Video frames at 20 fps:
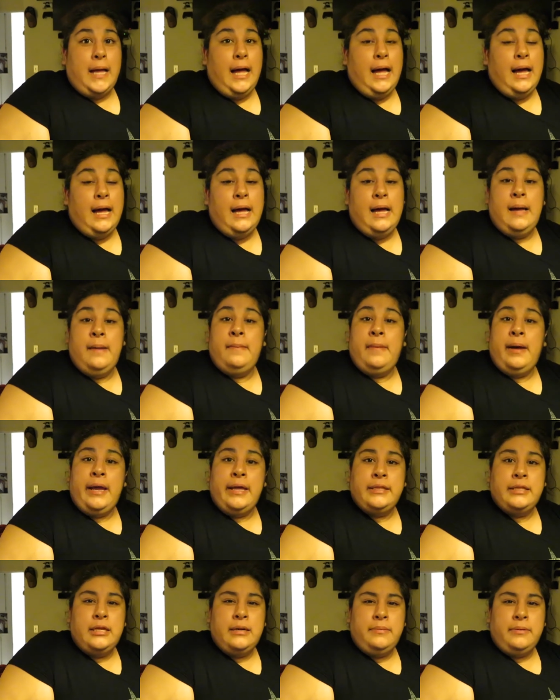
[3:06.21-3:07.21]
I
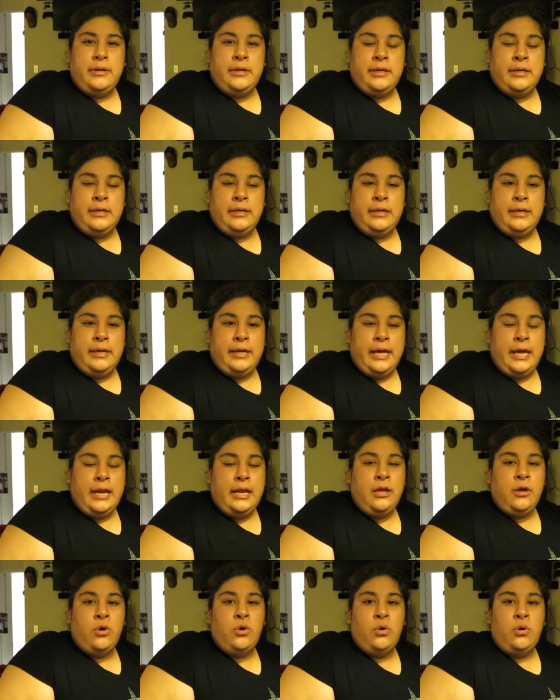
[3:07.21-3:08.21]
ended up
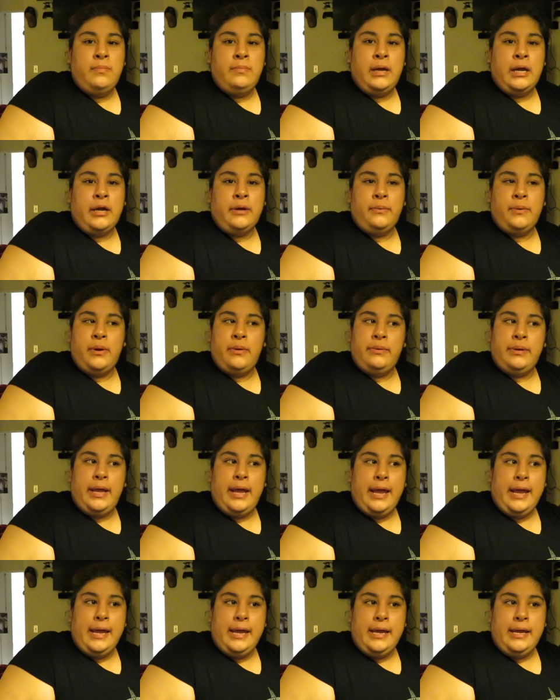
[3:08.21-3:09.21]
getting home like around
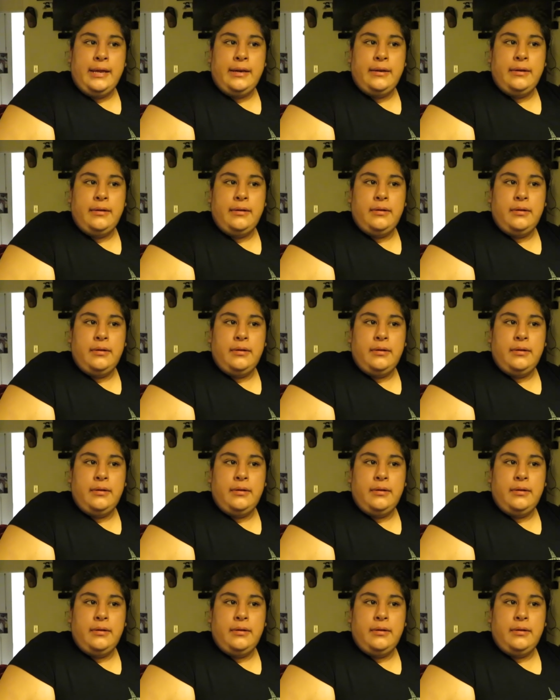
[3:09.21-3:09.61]
8,